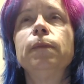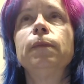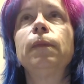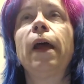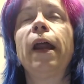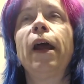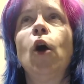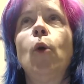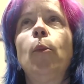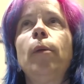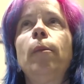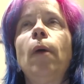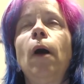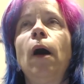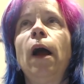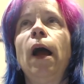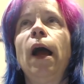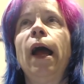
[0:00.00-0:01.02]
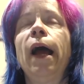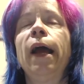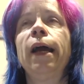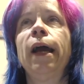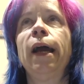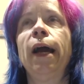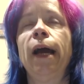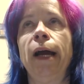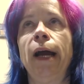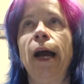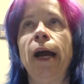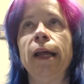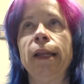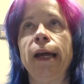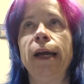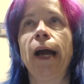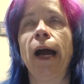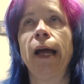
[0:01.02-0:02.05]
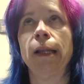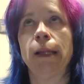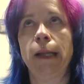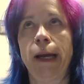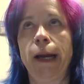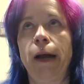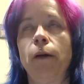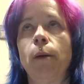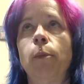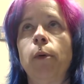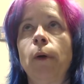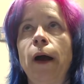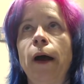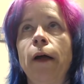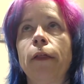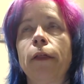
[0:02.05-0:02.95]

And I opened, I, I, I, I like, I let out a breath.